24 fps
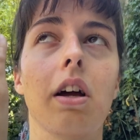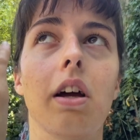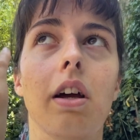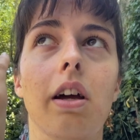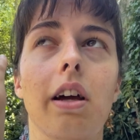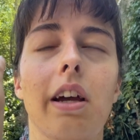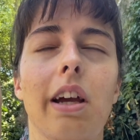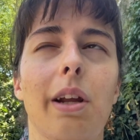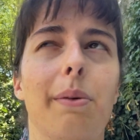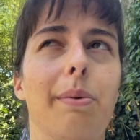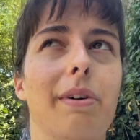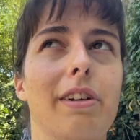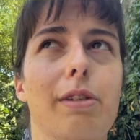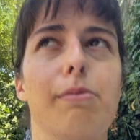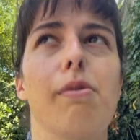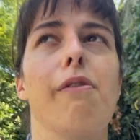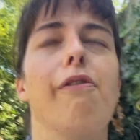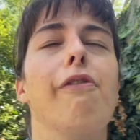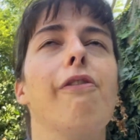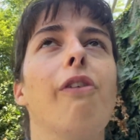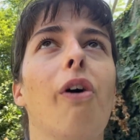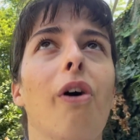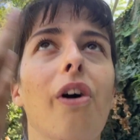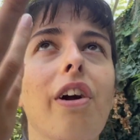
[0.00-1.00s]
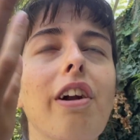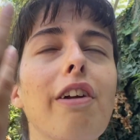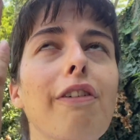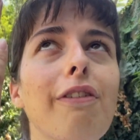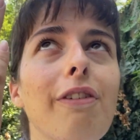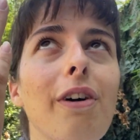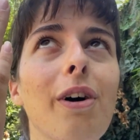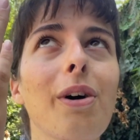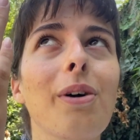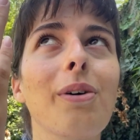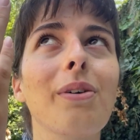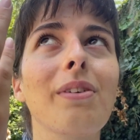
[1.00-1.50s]
it was before the
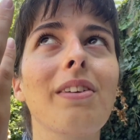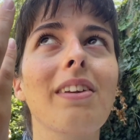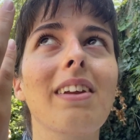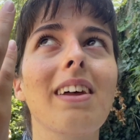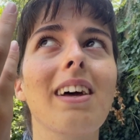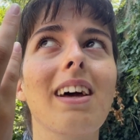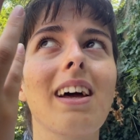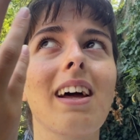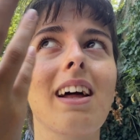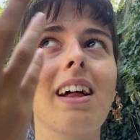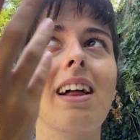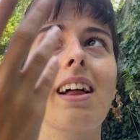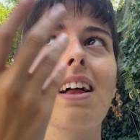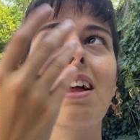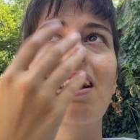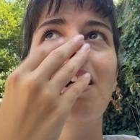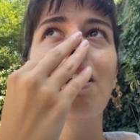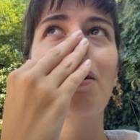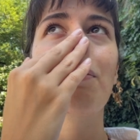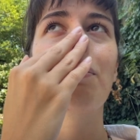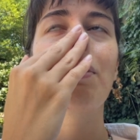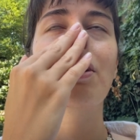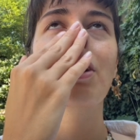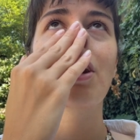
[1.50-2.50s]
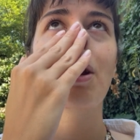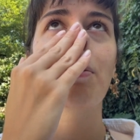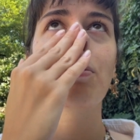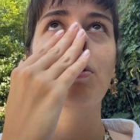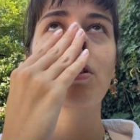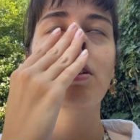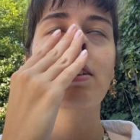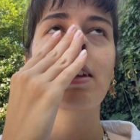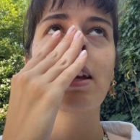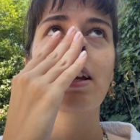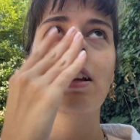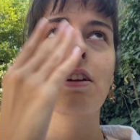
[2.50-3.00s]
phone, which I'm not
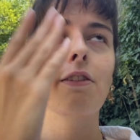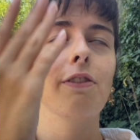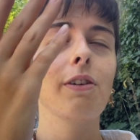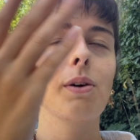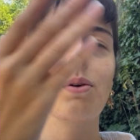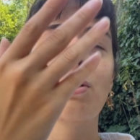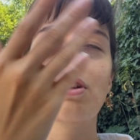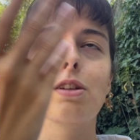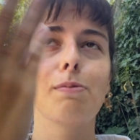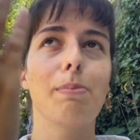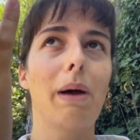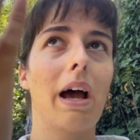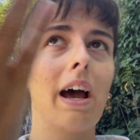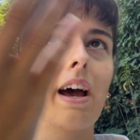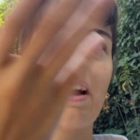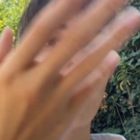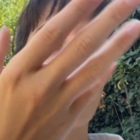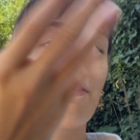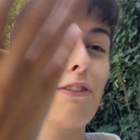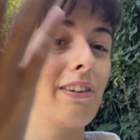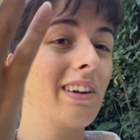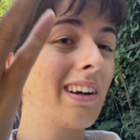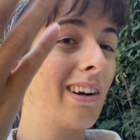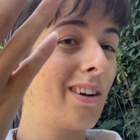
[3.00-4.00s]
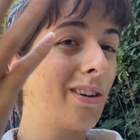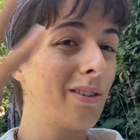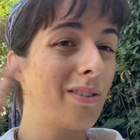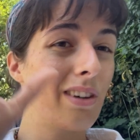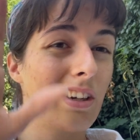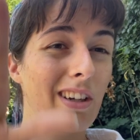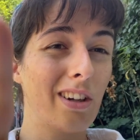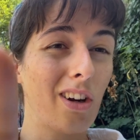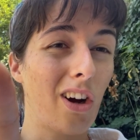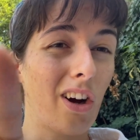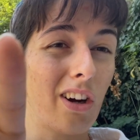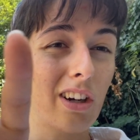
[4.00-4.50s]
saying the phone is bad. I think I already
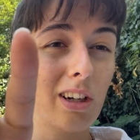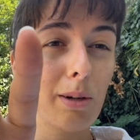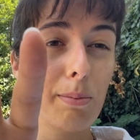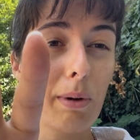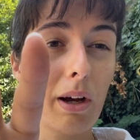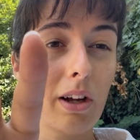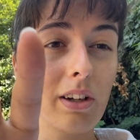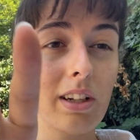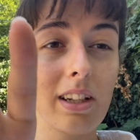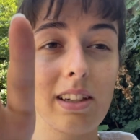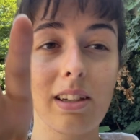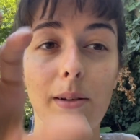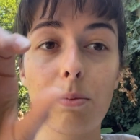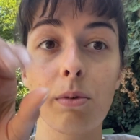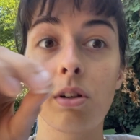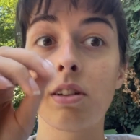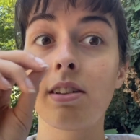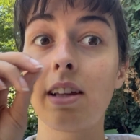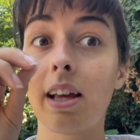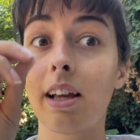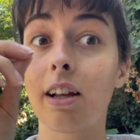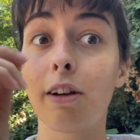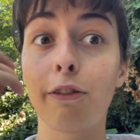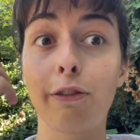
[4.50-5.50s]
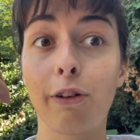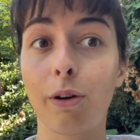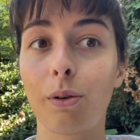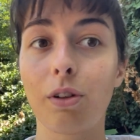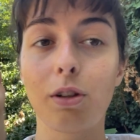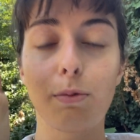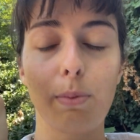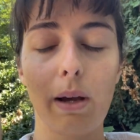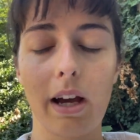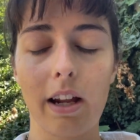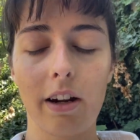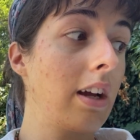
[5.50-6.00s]
talked about this. I'm not saying the phone is
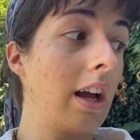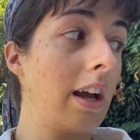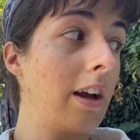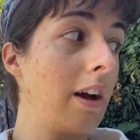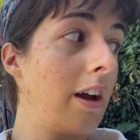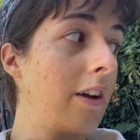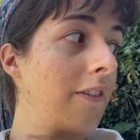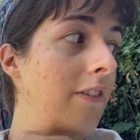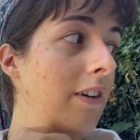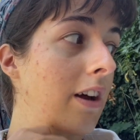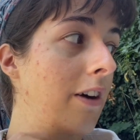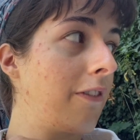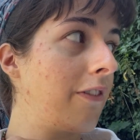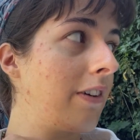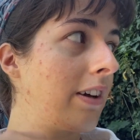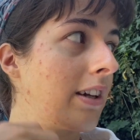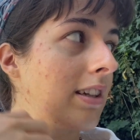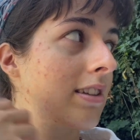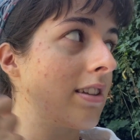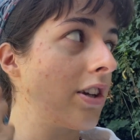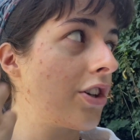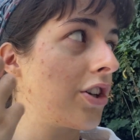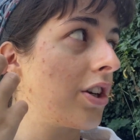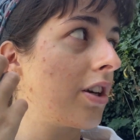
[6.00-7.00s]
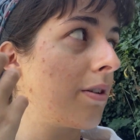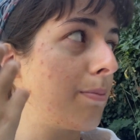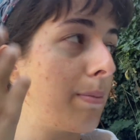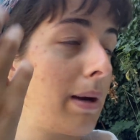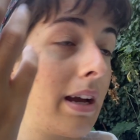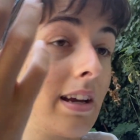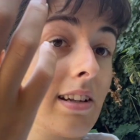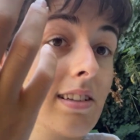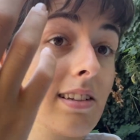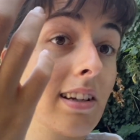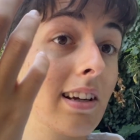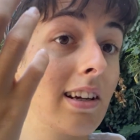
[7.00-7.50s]
bad. I, I think it's such an
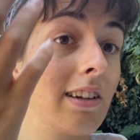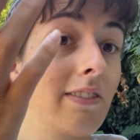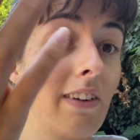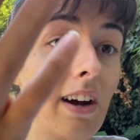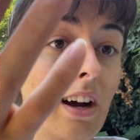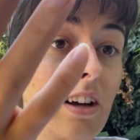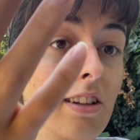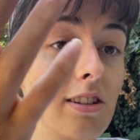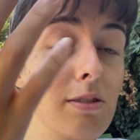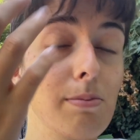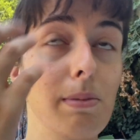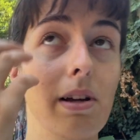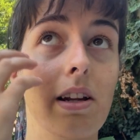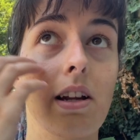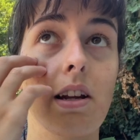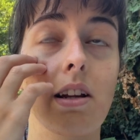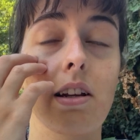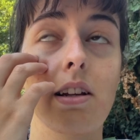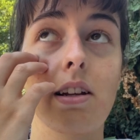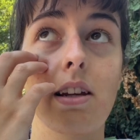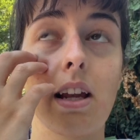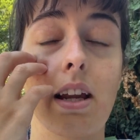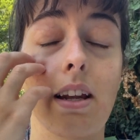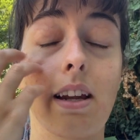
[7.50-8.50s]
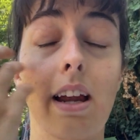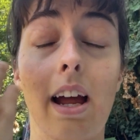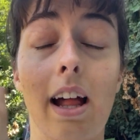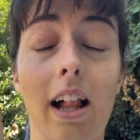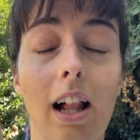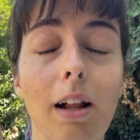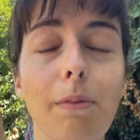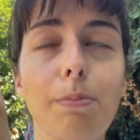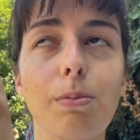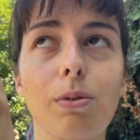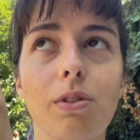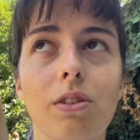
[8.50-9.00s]
amazing advancement and it, it
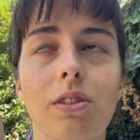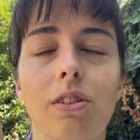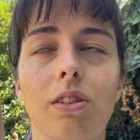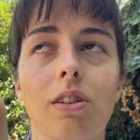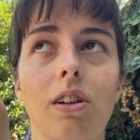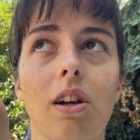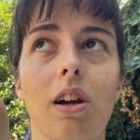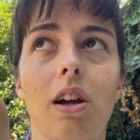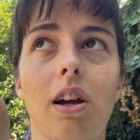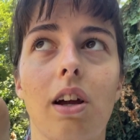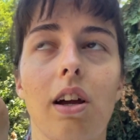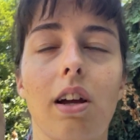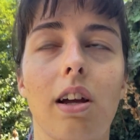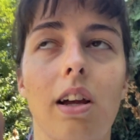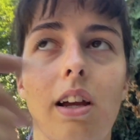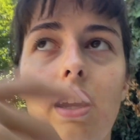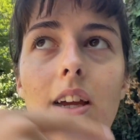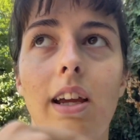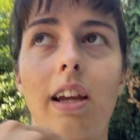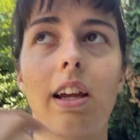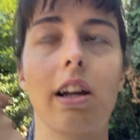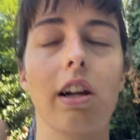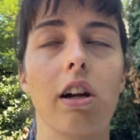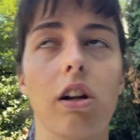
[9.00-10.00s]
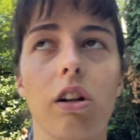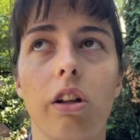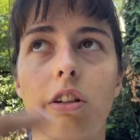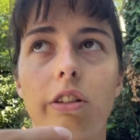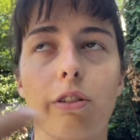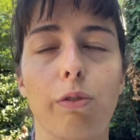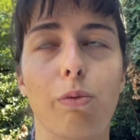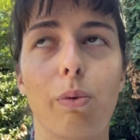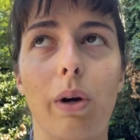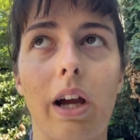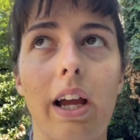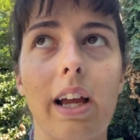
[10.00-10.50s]
helps in a lot
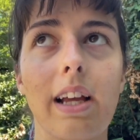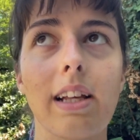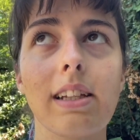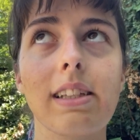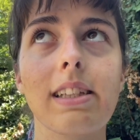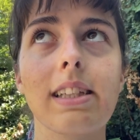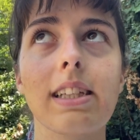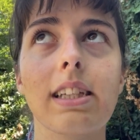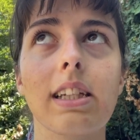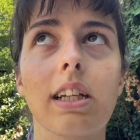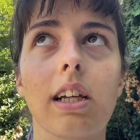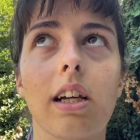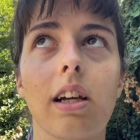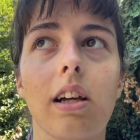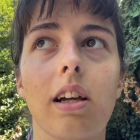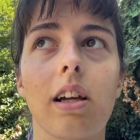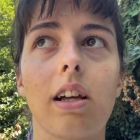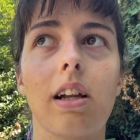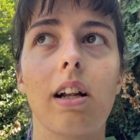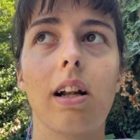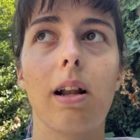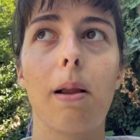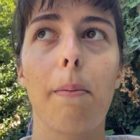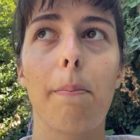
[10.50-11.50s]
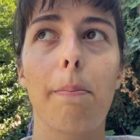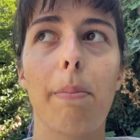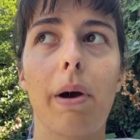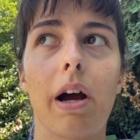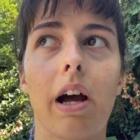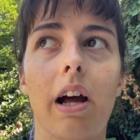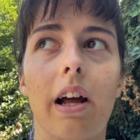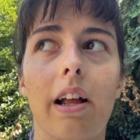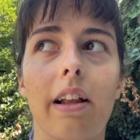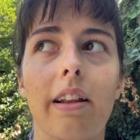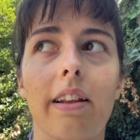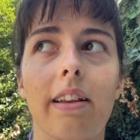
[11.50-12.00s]
of ways.
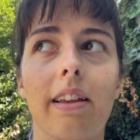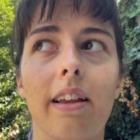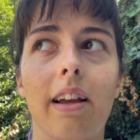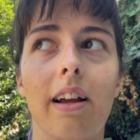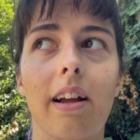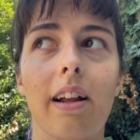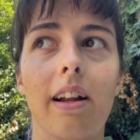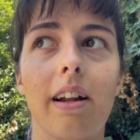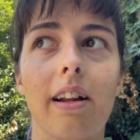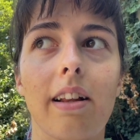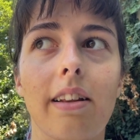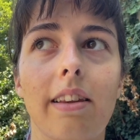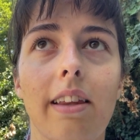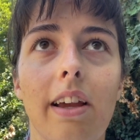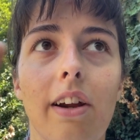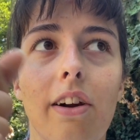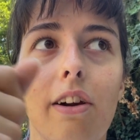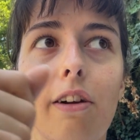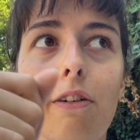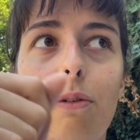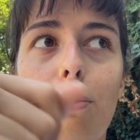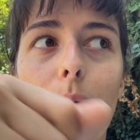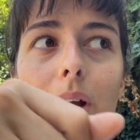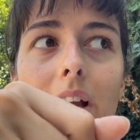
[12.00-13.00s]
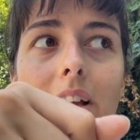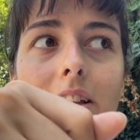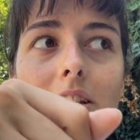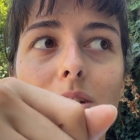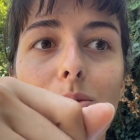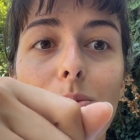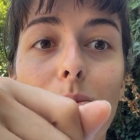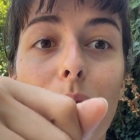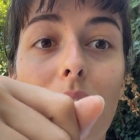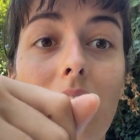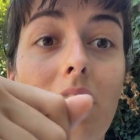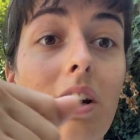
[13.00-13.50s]
But there are ways
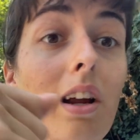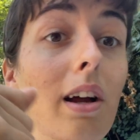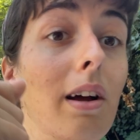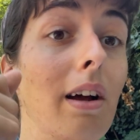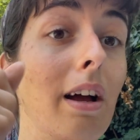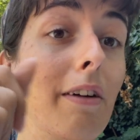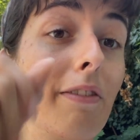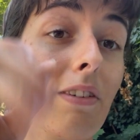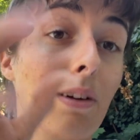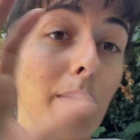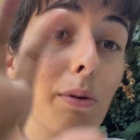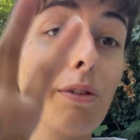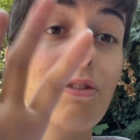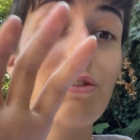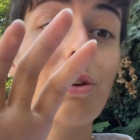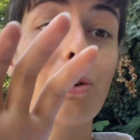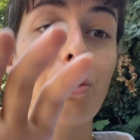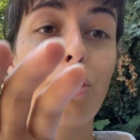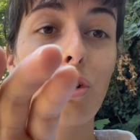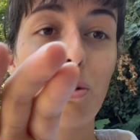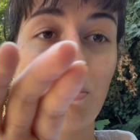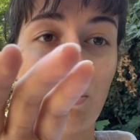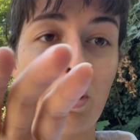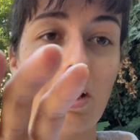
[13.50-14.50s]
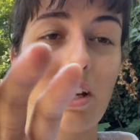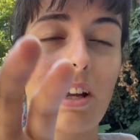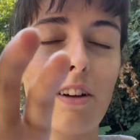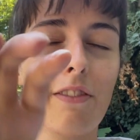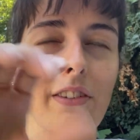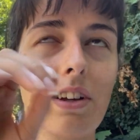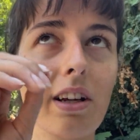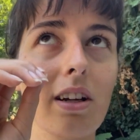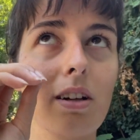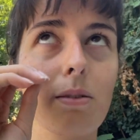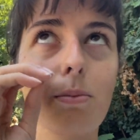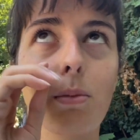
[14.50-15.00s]
where I think with social media, I
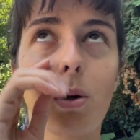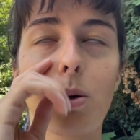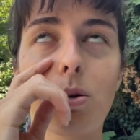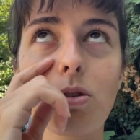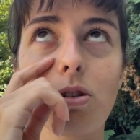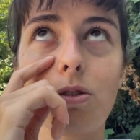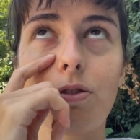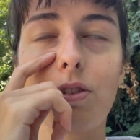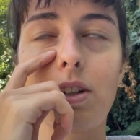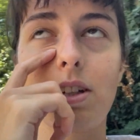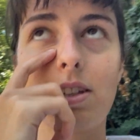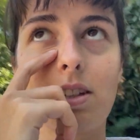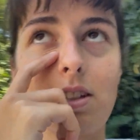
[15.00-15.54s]
think most of this